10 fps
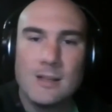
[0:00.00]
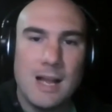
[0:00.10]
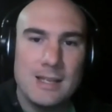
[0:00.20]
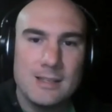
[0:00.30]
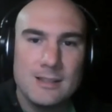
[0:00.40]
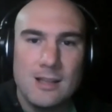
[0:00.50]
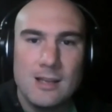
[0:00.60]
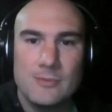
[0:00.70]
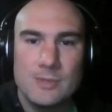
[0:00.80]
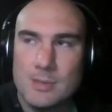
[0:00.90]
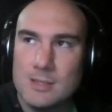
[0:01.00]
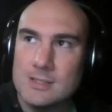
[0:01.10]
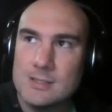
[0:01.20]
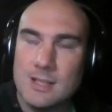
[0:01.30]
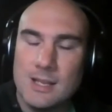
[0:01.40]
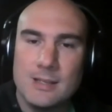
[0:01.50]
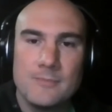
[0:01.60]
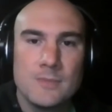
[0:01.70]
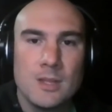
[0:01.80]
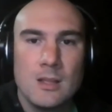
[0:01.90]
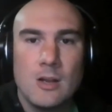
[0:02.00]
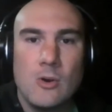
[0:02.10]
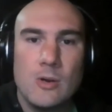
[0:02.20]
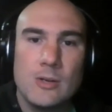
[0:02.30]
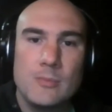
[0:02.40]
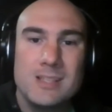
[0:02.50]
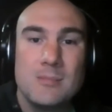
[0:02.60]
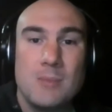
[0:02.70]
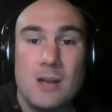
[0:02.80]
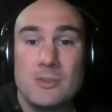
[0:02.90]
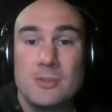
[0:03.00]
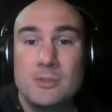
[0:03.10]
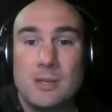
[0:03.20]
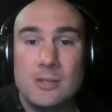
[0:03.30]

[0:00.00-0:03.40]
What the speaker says: I get a lot of responses like, oh, I don't mean to bother you.